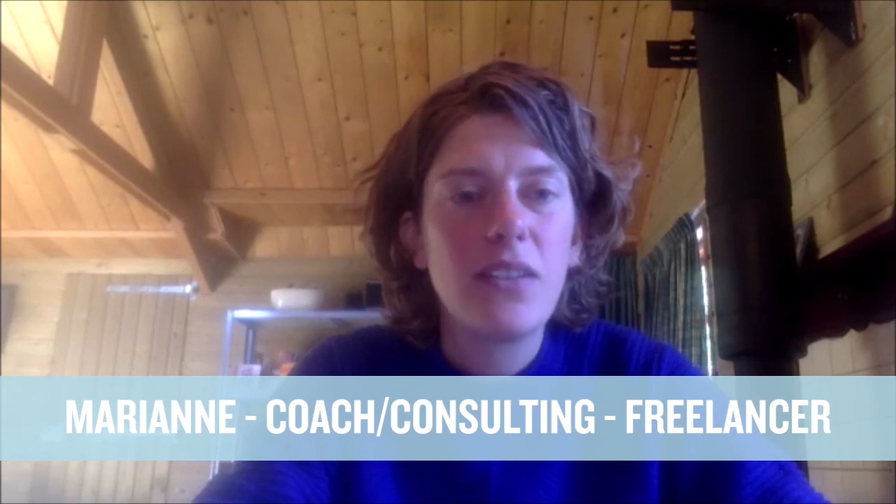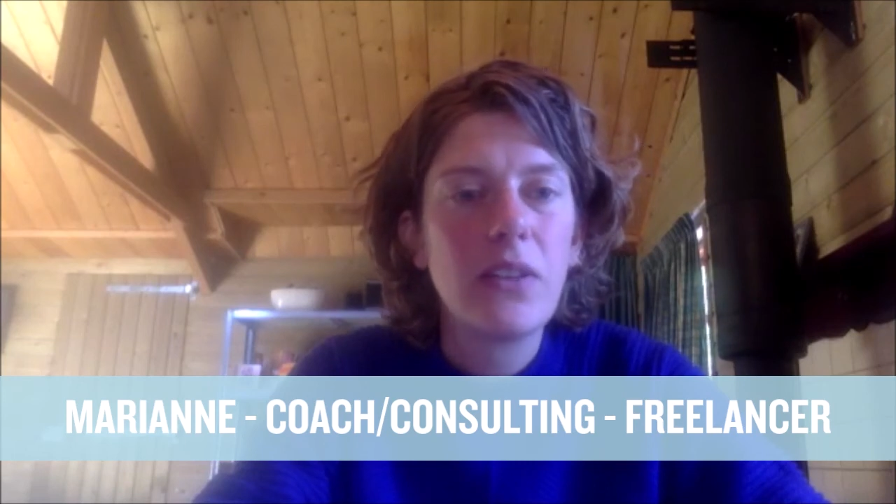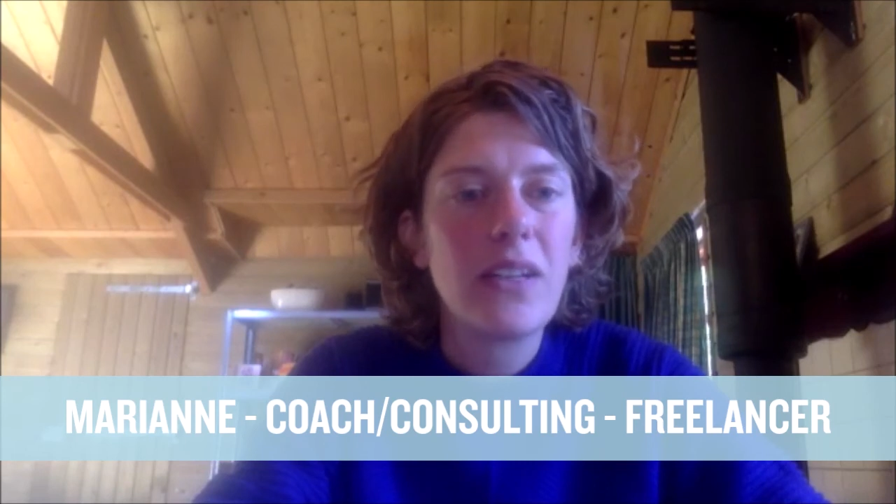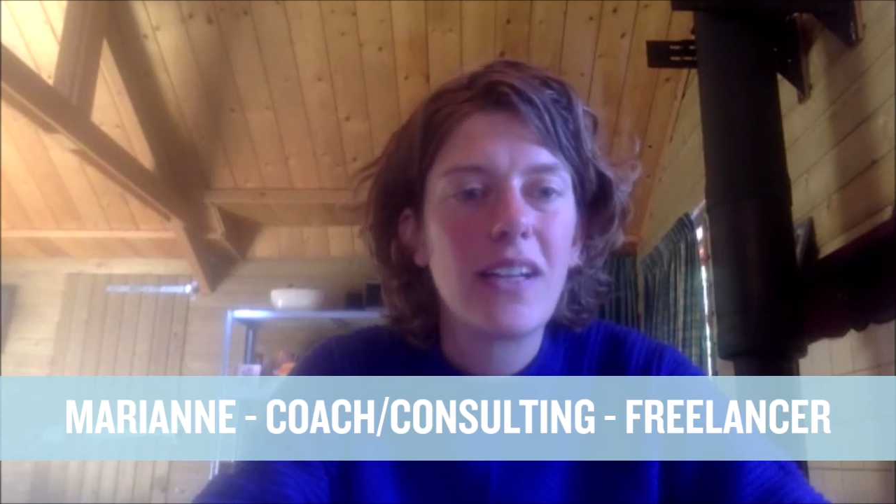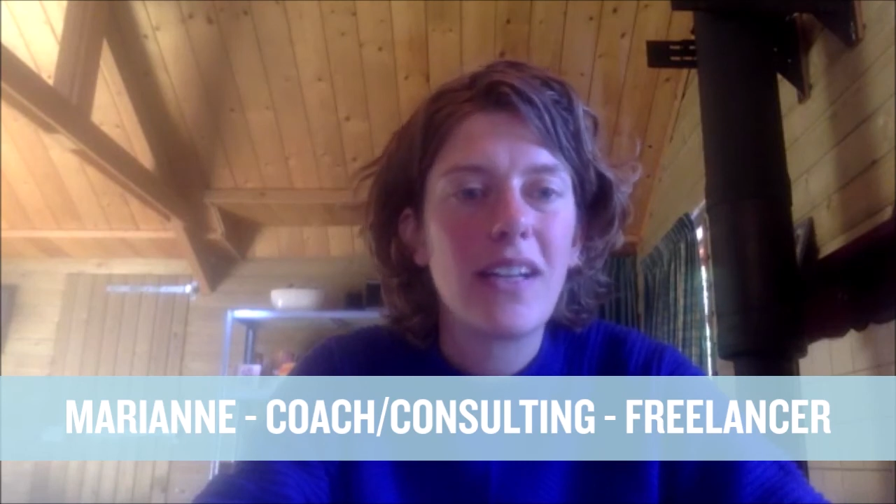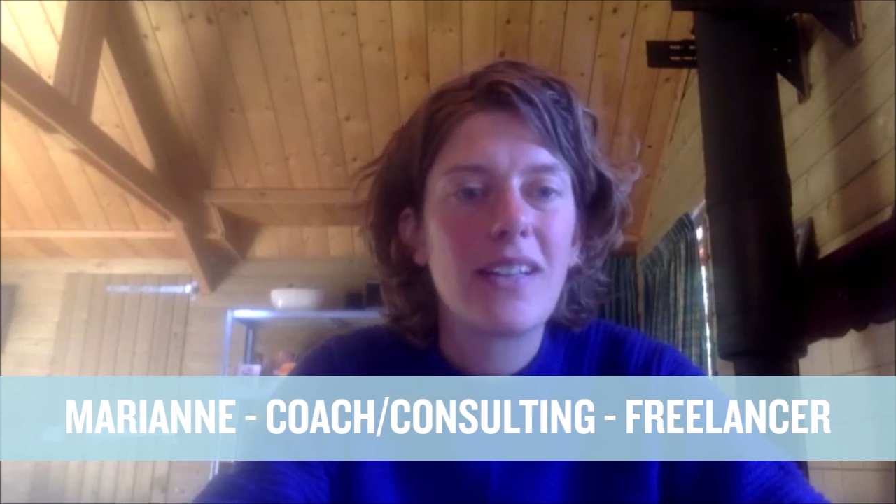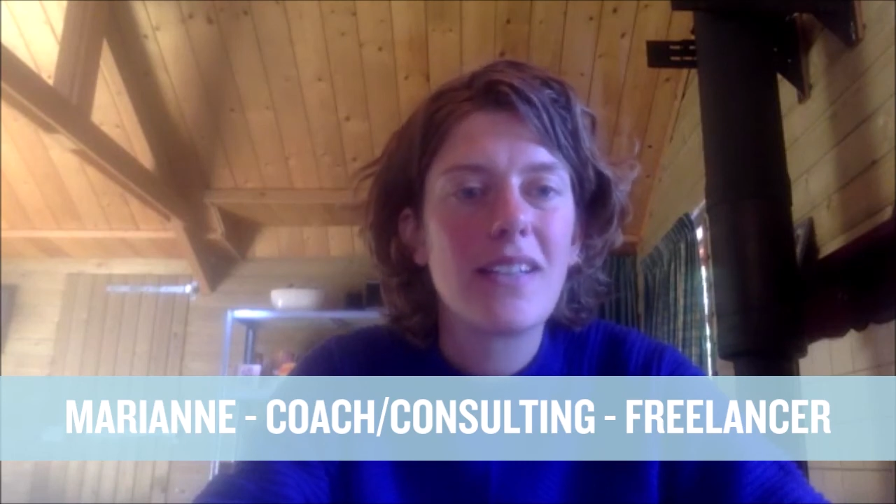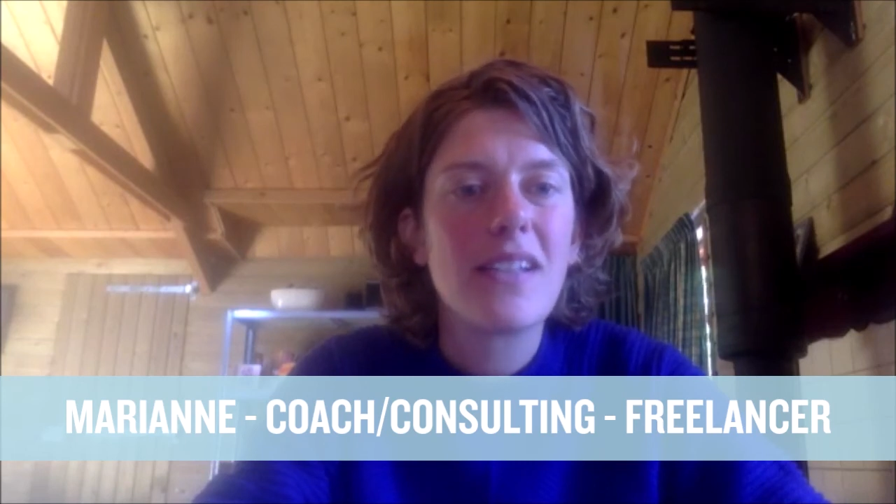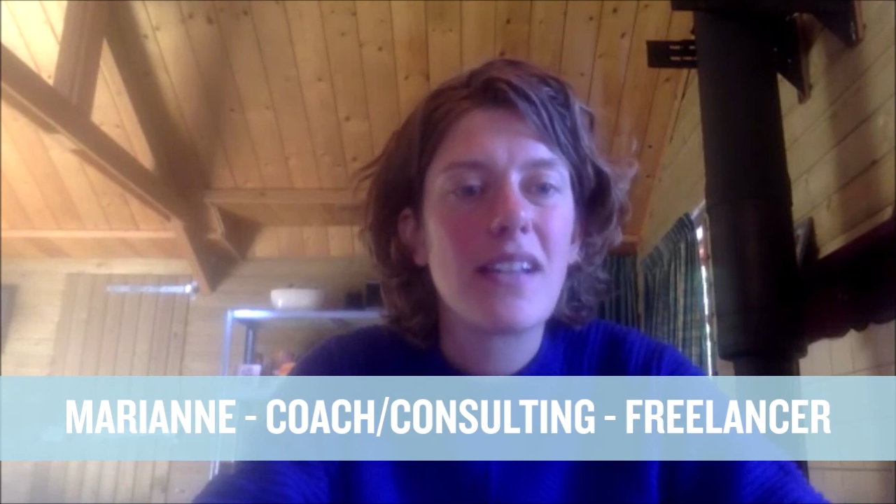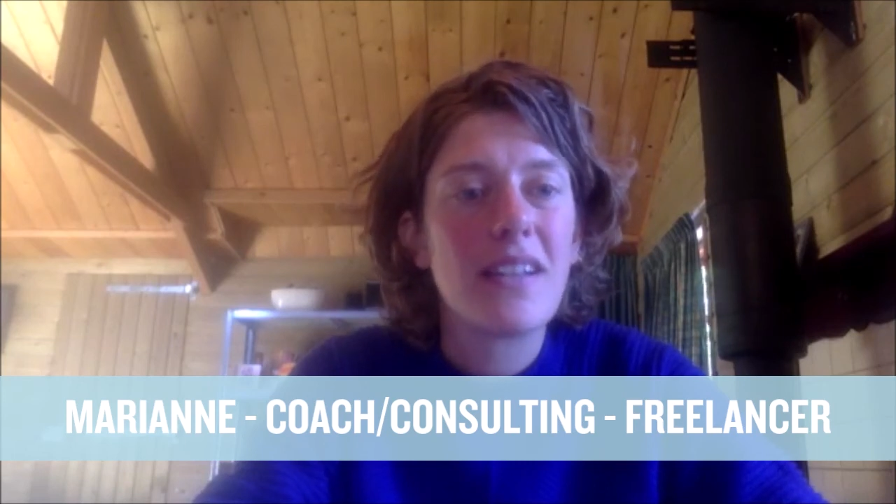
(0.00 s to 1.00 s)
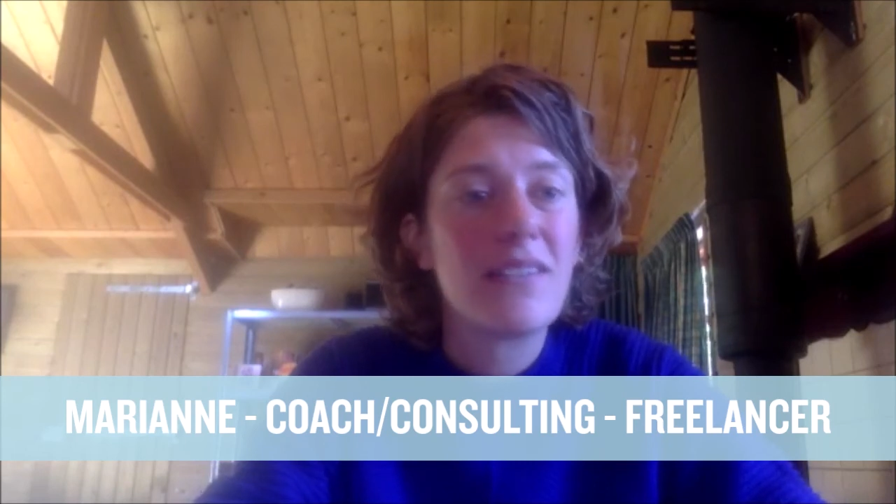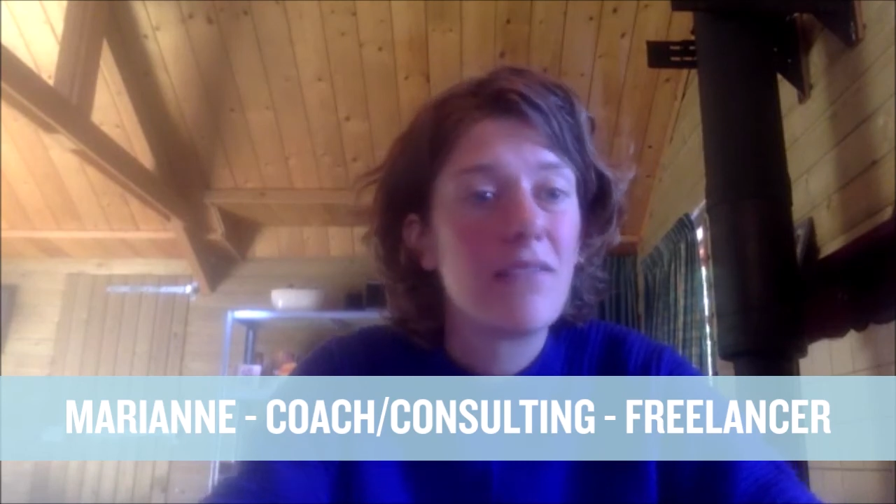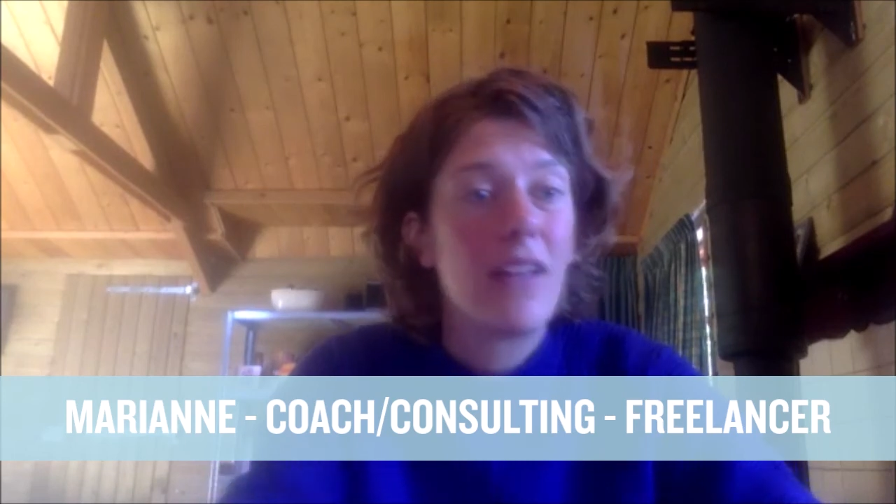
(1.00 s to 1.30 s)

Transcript: looking at